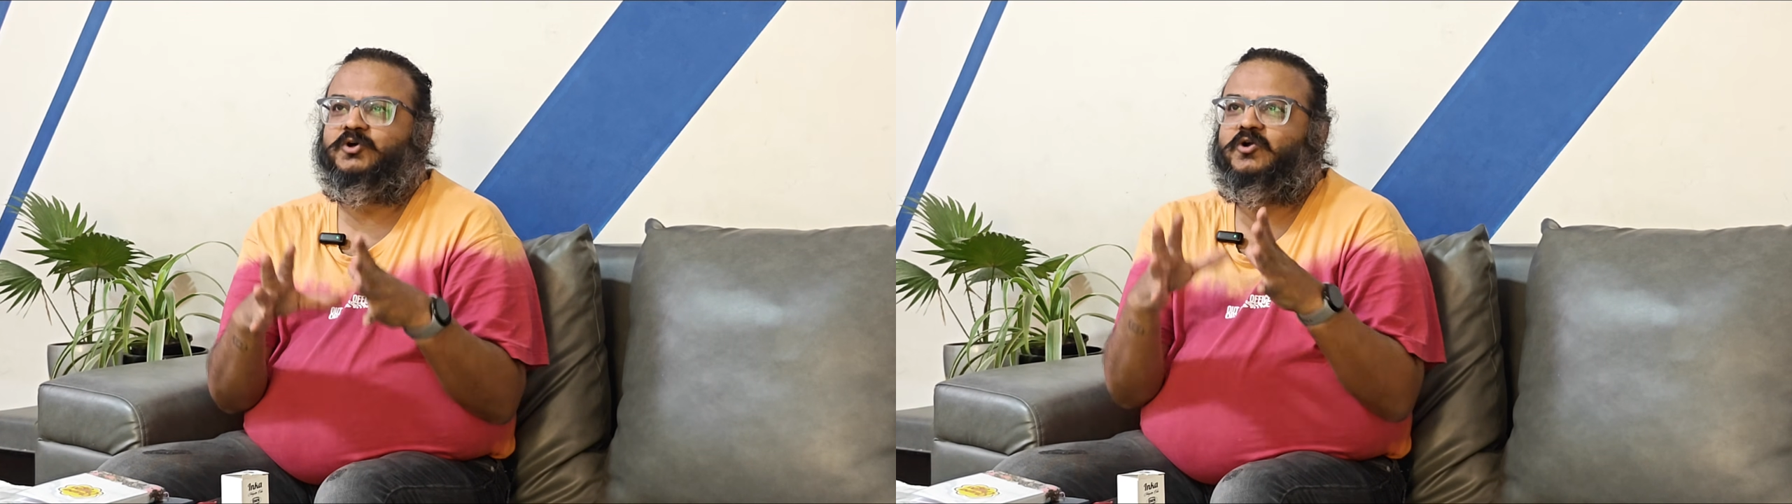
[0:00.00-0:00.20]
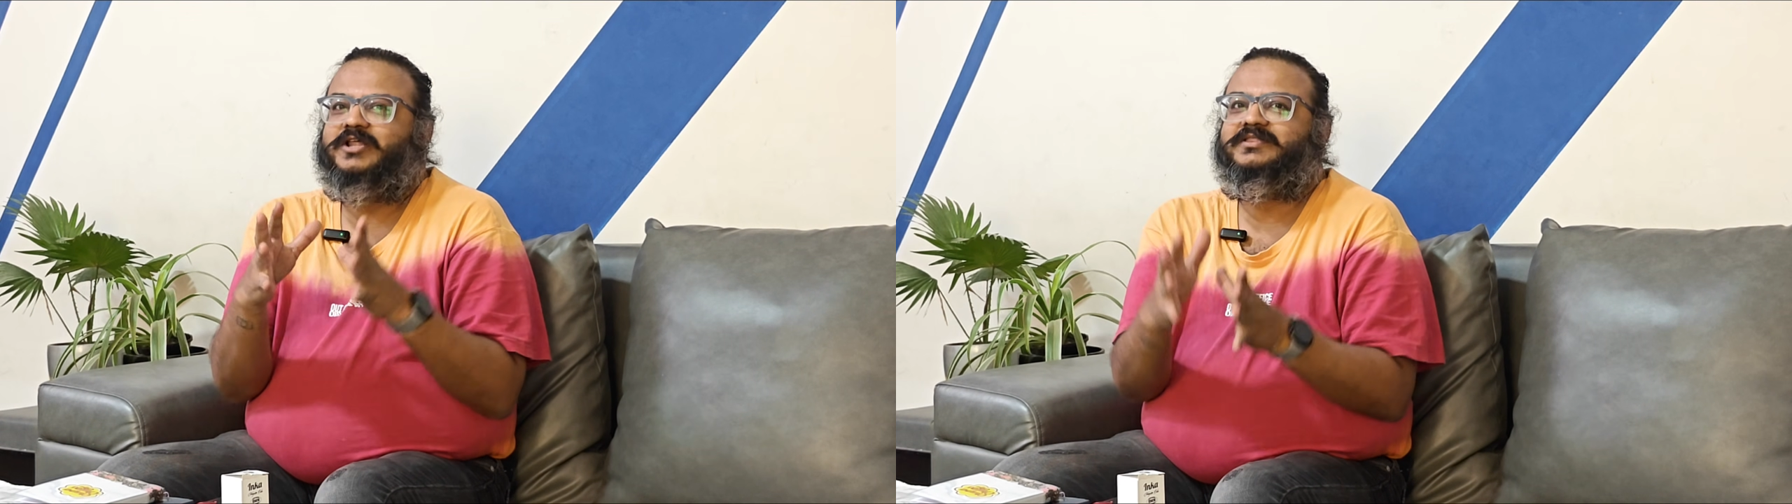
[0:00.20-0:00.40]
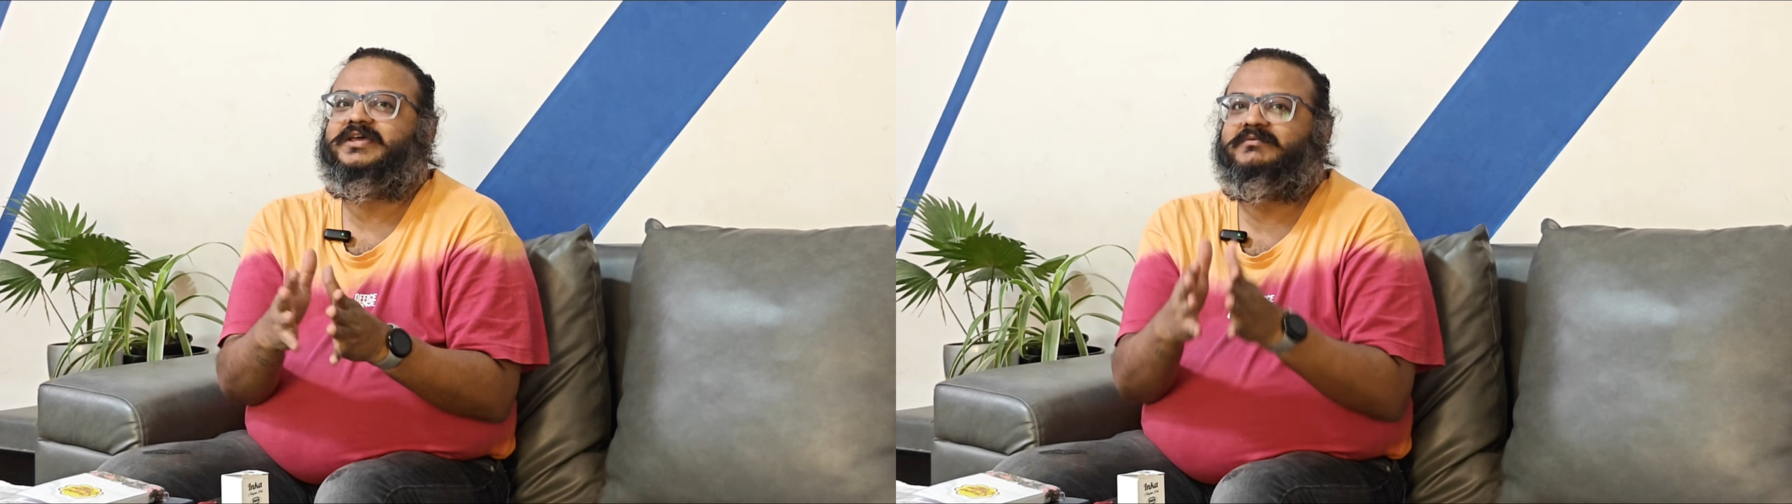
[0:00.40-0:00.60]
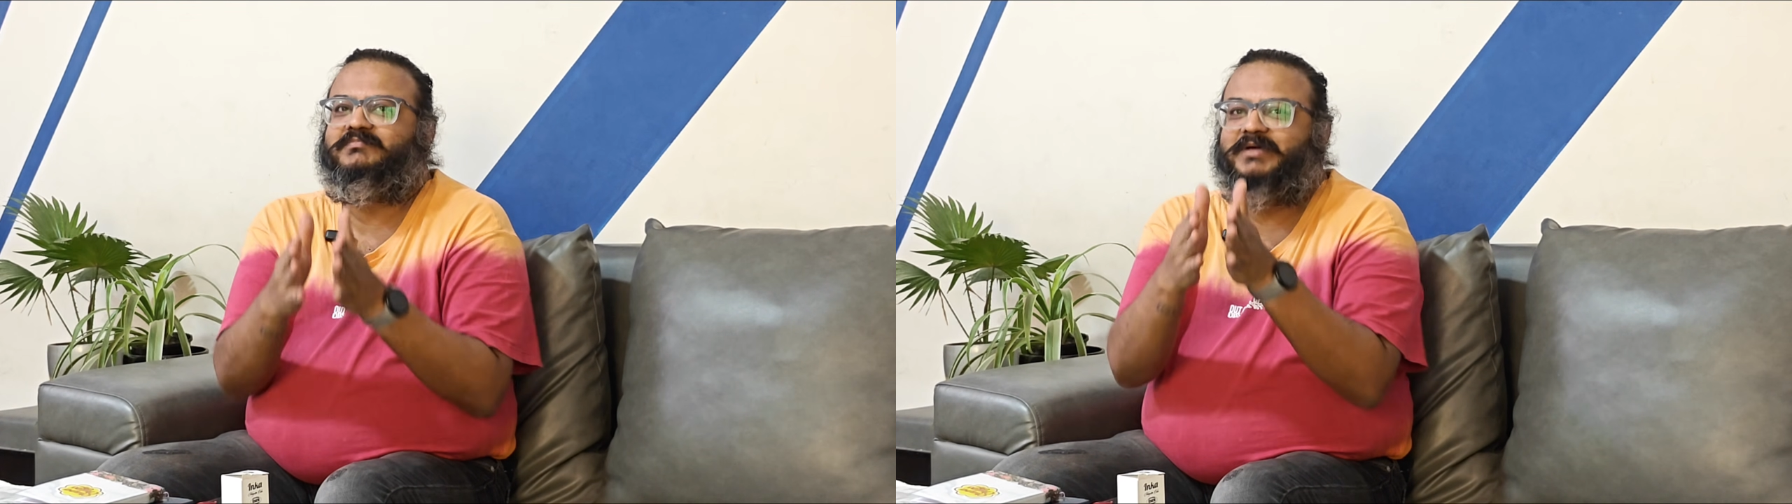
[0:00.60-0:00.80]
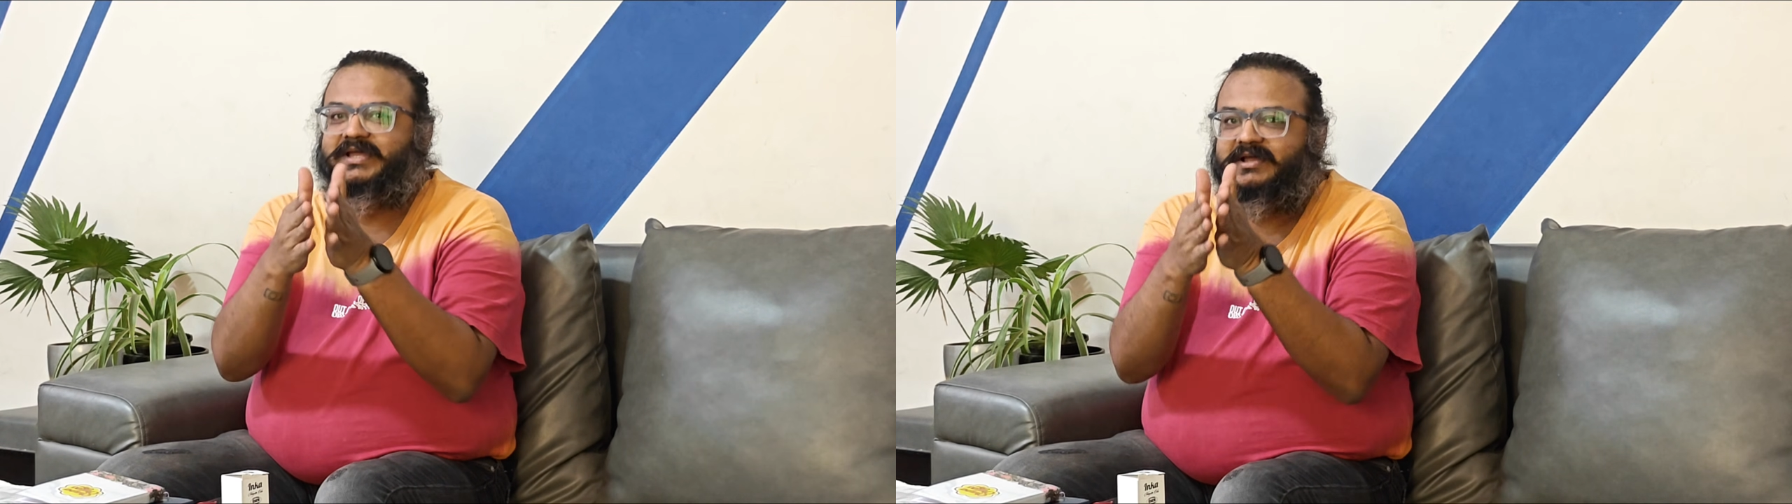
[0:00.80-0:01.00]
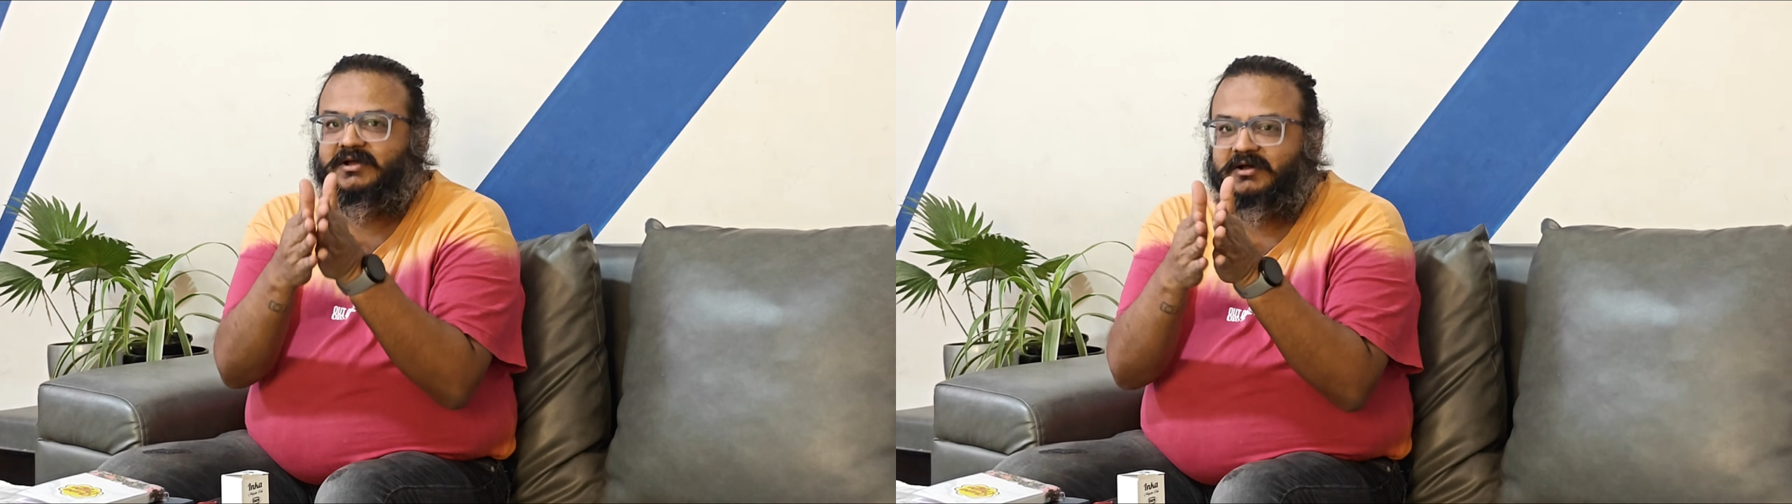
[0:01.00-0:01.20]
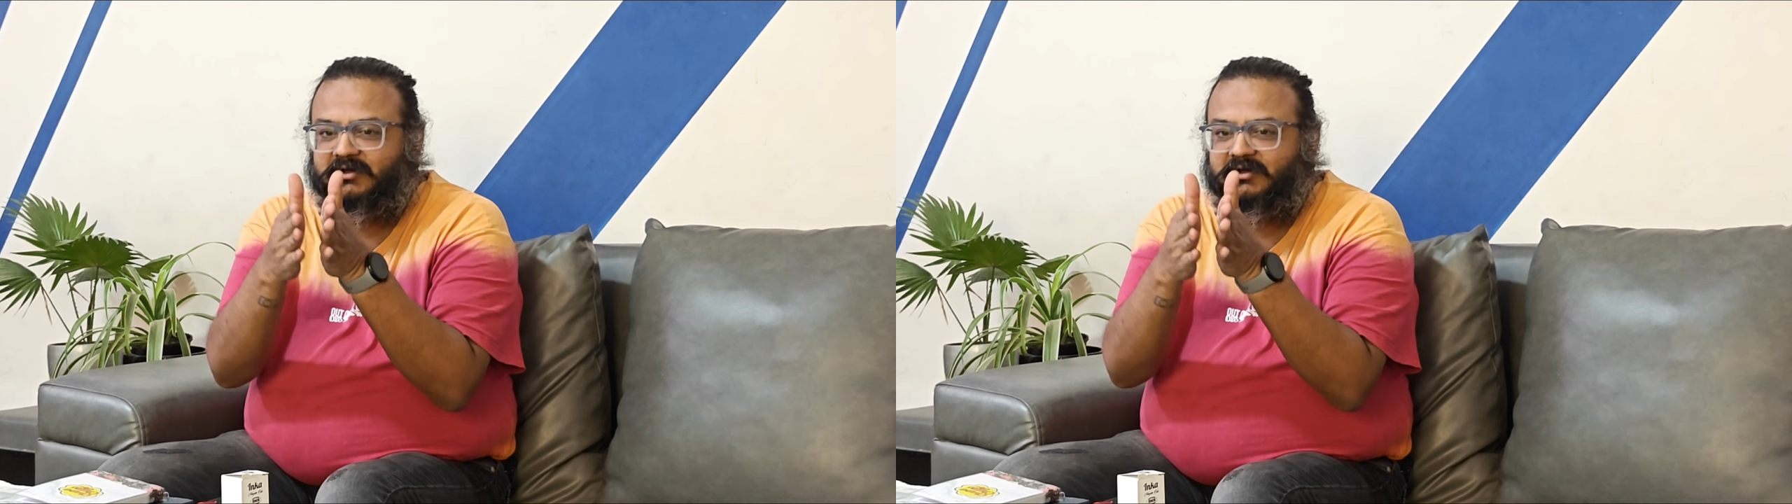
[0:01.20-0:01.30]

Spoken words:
only thing, big